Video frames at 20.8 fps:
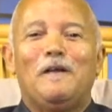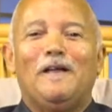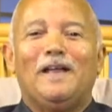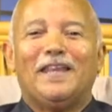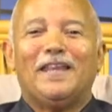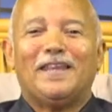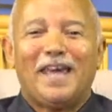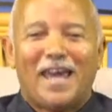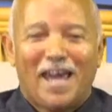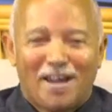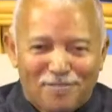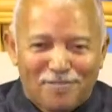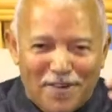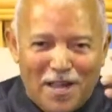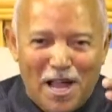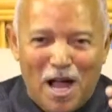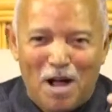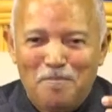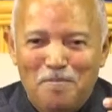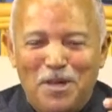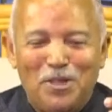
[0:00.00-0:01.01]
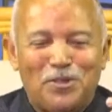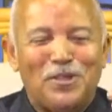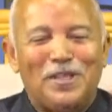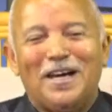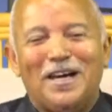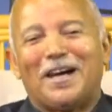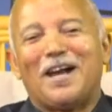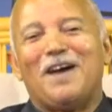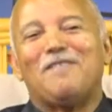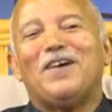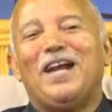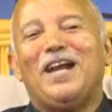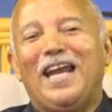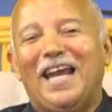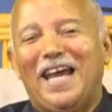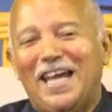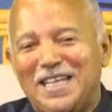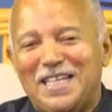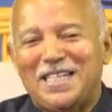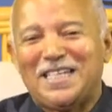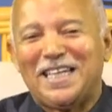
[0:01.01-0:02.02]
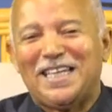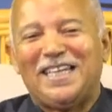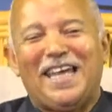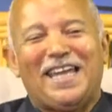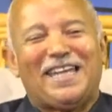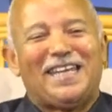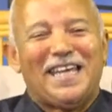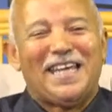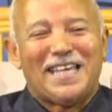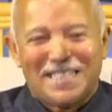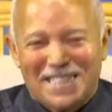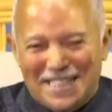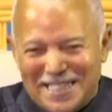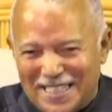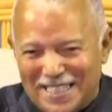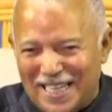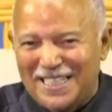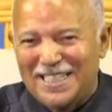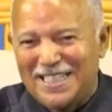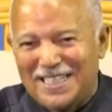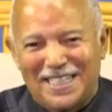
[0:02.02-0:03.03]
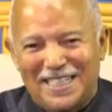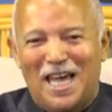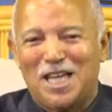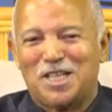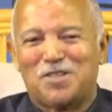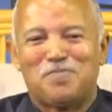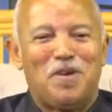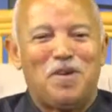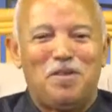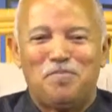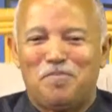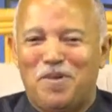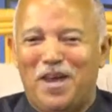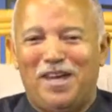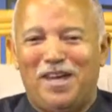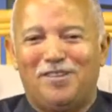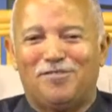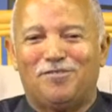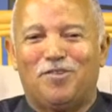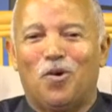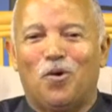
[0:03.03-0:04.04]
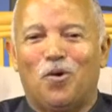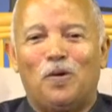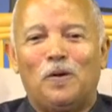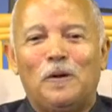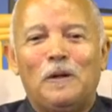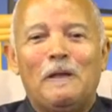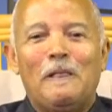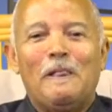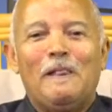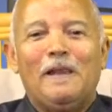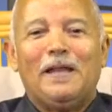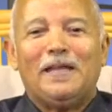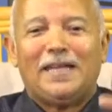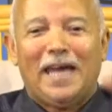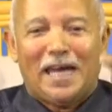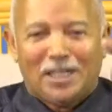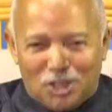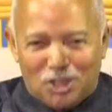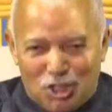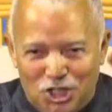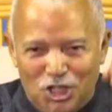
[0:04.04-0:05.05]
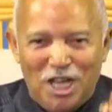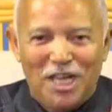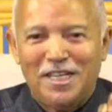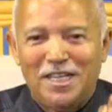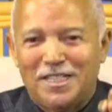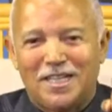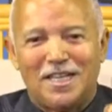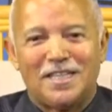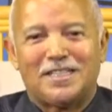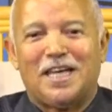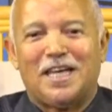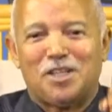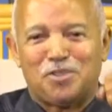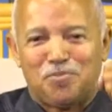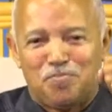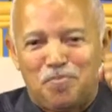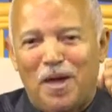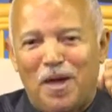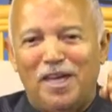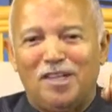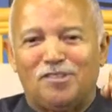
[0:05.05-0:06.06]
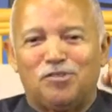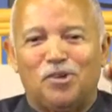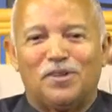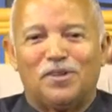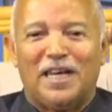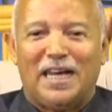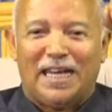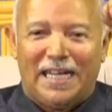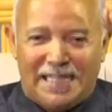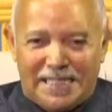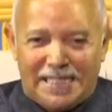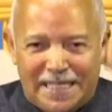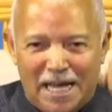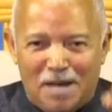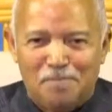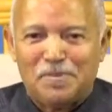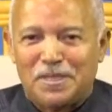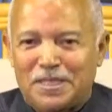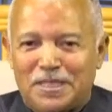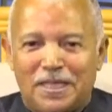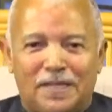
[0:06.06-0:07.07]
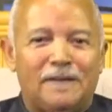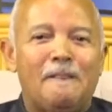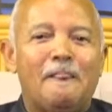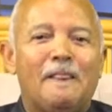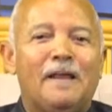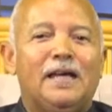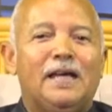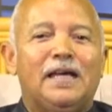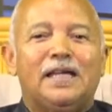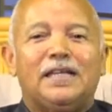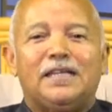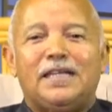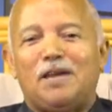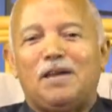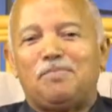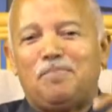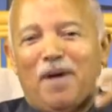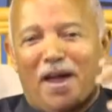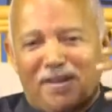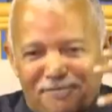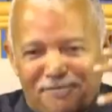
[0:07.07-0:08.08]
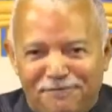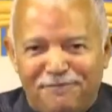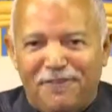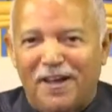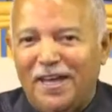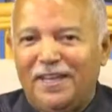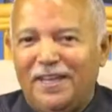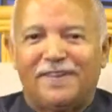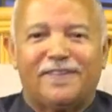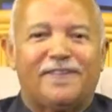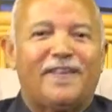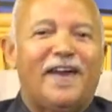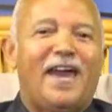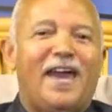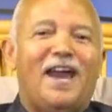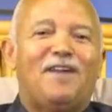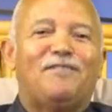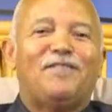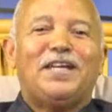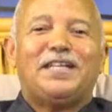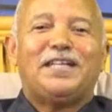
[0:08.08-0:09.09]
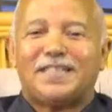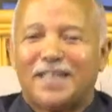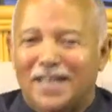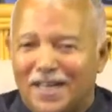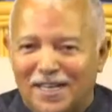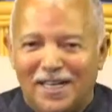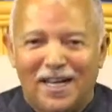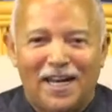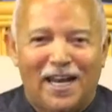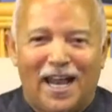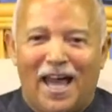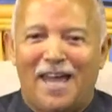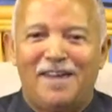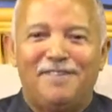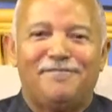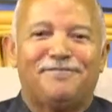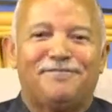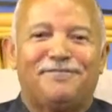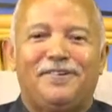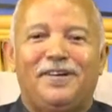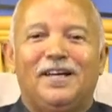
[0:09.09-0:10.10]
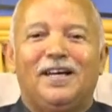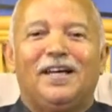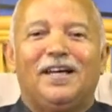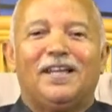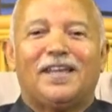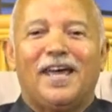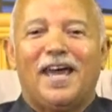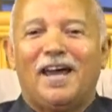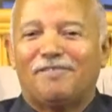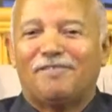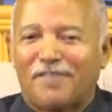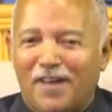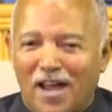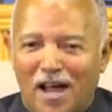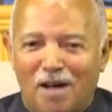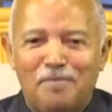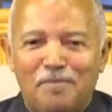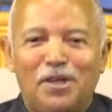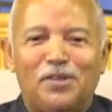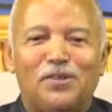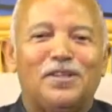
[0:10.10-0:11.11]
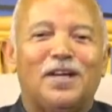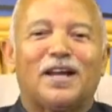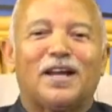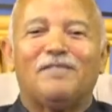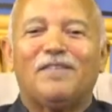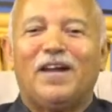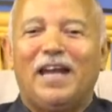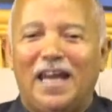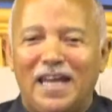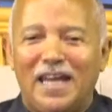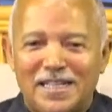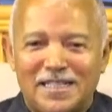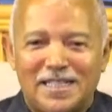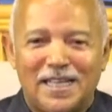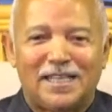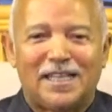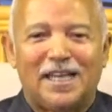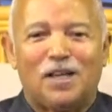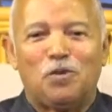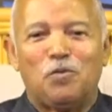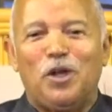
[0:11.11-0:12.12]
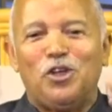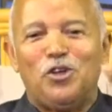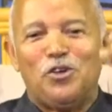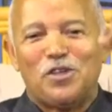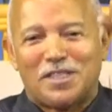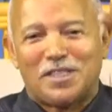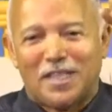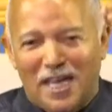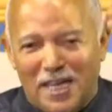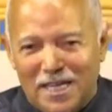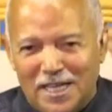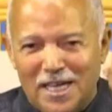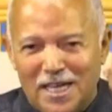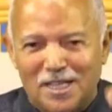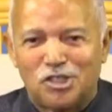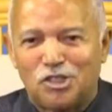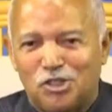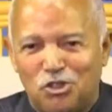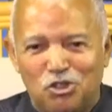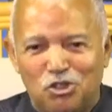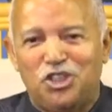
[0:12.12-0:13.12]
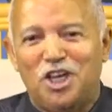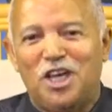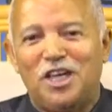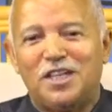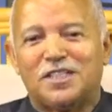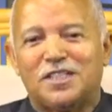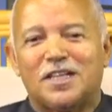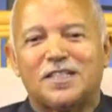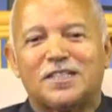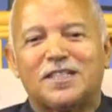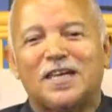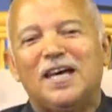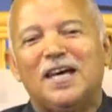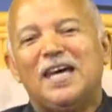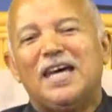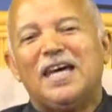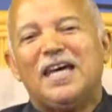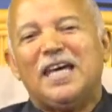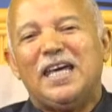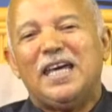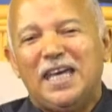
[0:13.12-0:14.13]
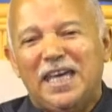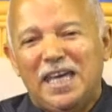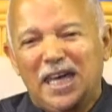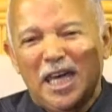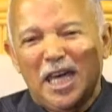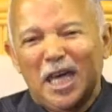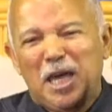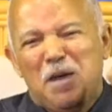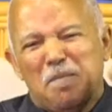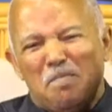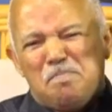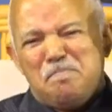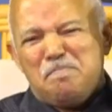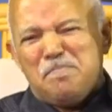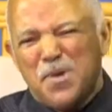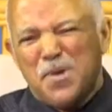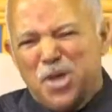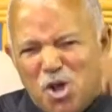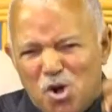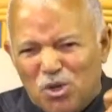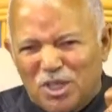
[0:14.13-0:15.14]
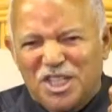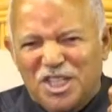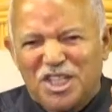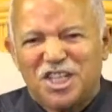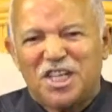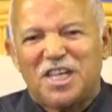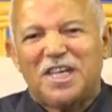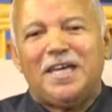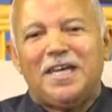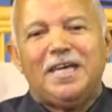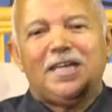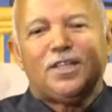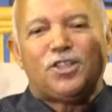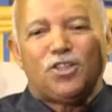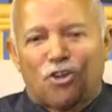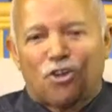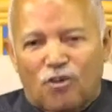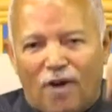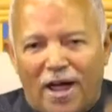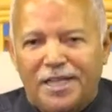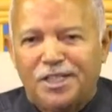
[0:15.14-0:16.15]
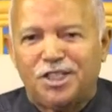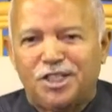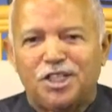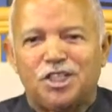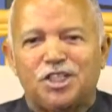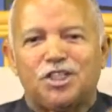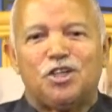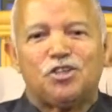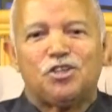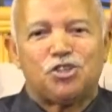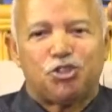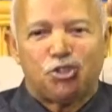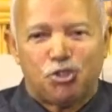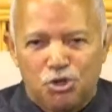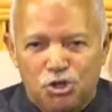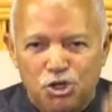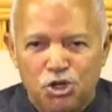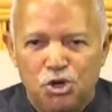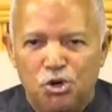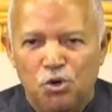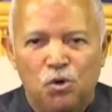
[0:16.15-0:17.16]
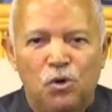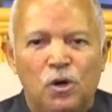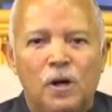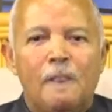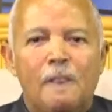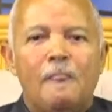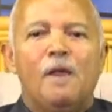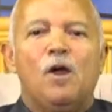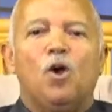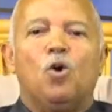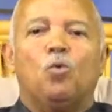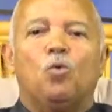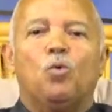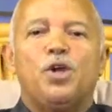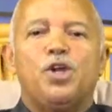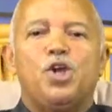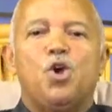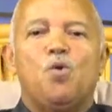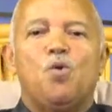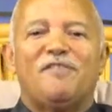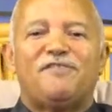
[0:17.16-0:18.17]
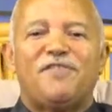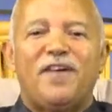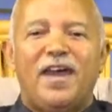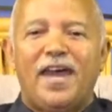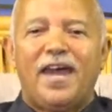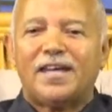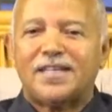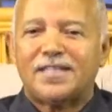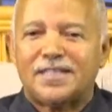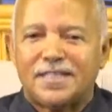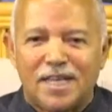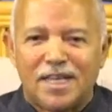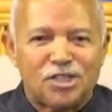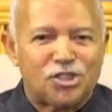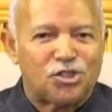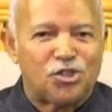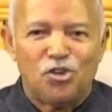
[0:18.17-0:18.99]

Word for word: They have come into the revelation that their sins has been paid for, that Jesus has paid for their redemption, that by faith they have eternal life. They have come into the revelation that when you say yes to Jesus, he imputes his righteousness to you, where you have access to